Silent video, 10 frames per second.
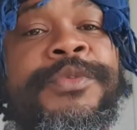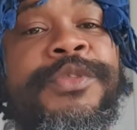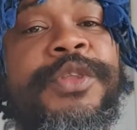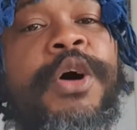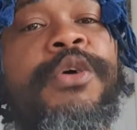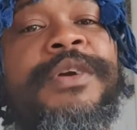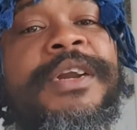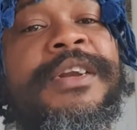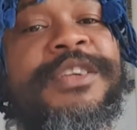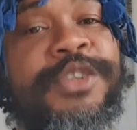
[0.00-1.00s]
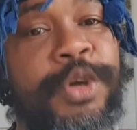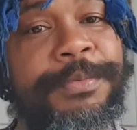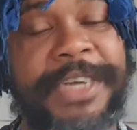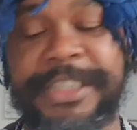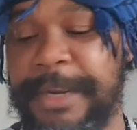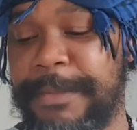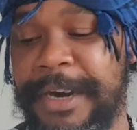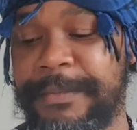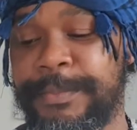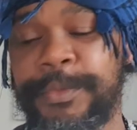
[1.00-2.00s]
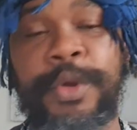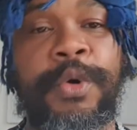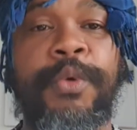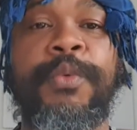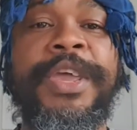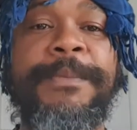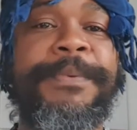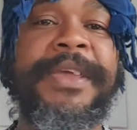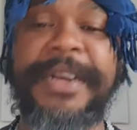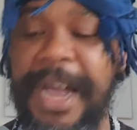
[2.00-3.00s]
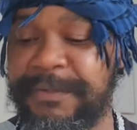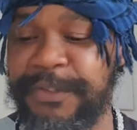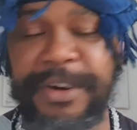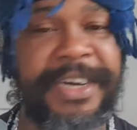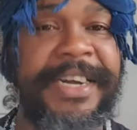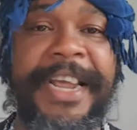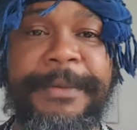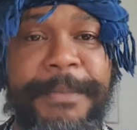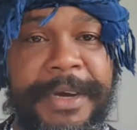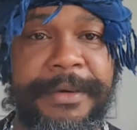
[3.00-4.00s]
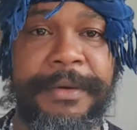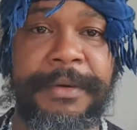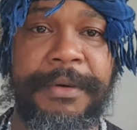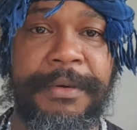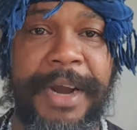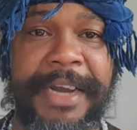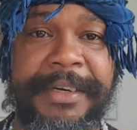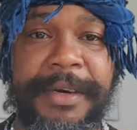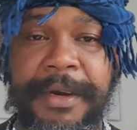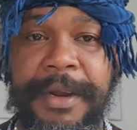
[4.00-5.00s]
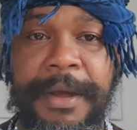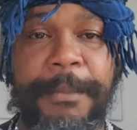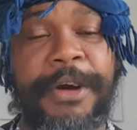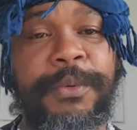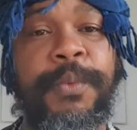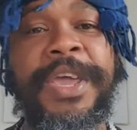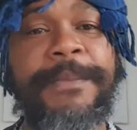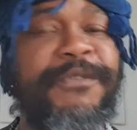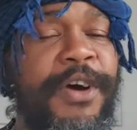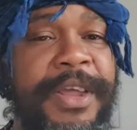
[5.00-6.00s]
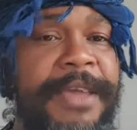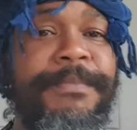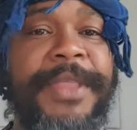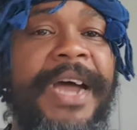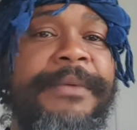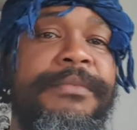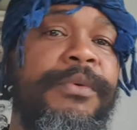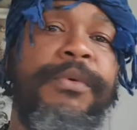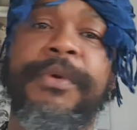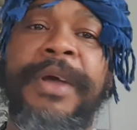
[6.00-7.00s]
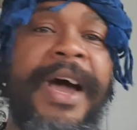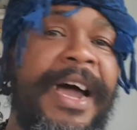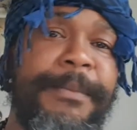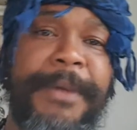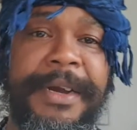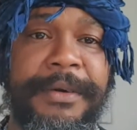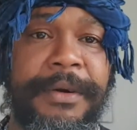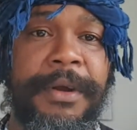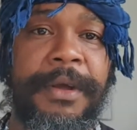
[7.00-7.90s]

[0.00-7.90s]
No, the scripture said, man, weep ye not for the dead, man, right? But weep for him that gone, man.